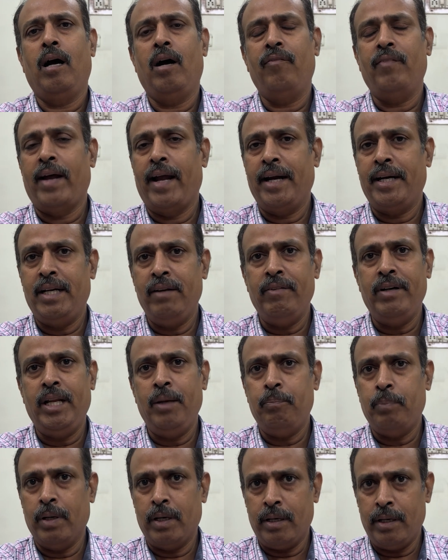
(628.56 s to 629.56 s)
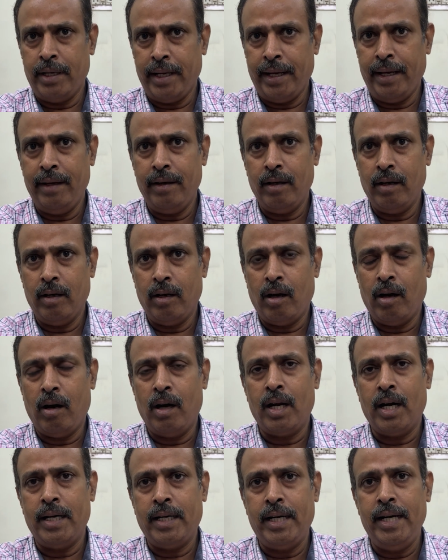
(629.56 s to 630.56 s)
of activity per day
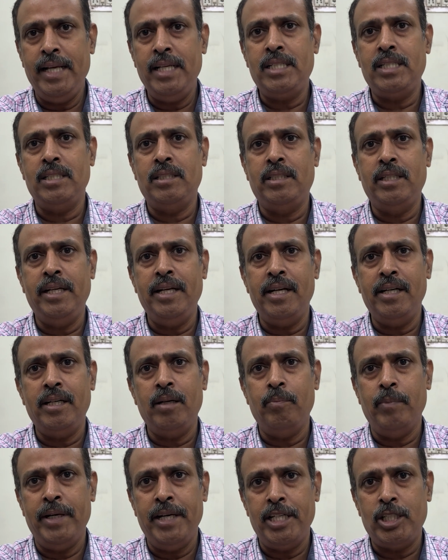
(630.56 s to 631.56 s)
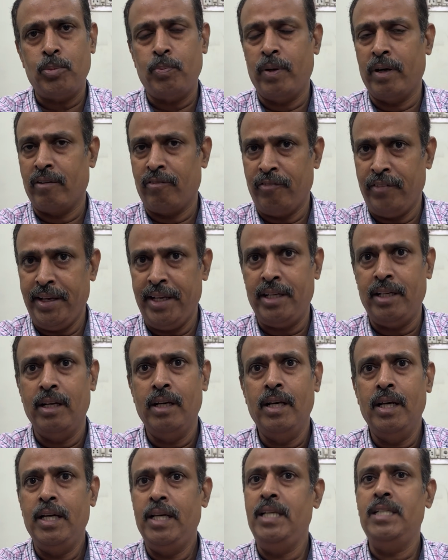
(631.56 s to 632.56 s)
or at least 300 minutes per week
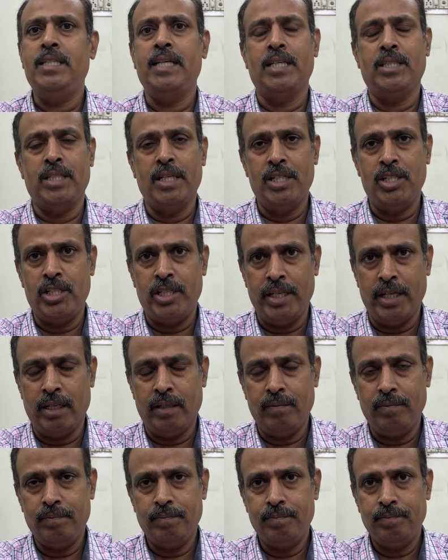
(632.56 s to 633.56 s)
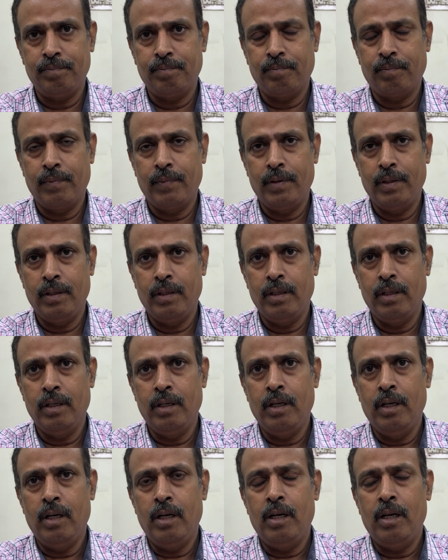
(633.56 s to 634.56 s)
is essential.
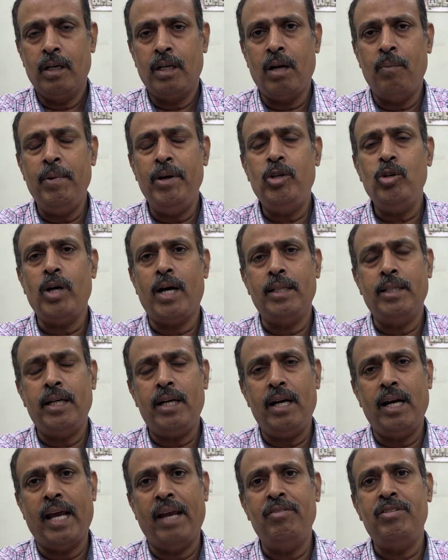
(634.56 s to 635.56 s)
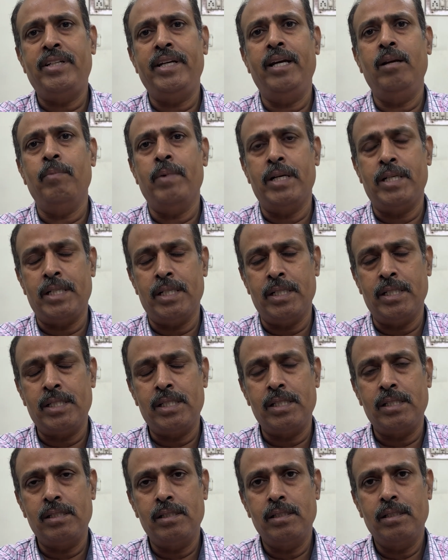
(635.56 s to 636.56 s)
Coming to other lifestyle
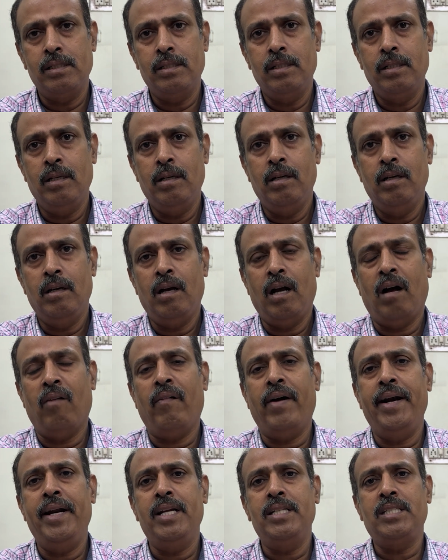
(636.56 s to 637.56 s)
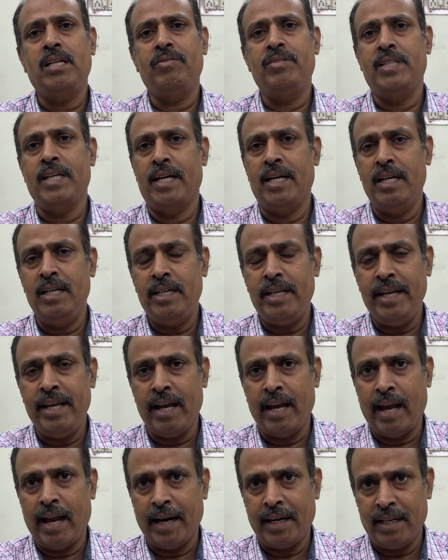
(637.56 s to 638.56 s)
measures, avoidance of
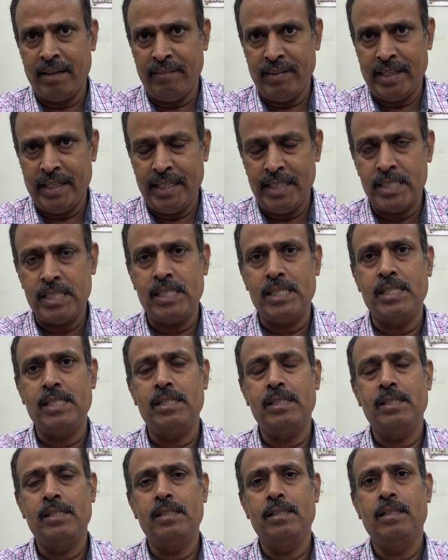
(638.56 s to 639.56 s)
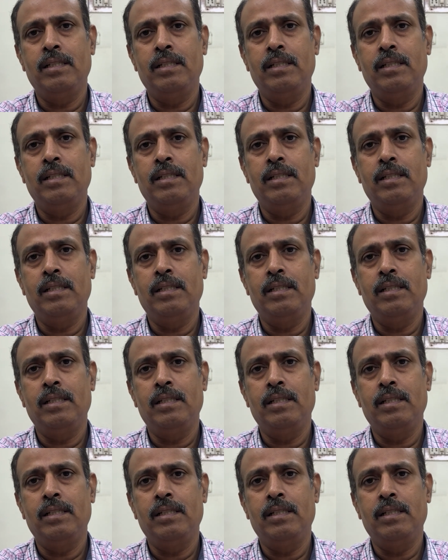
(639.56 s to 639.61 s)
sedentary activities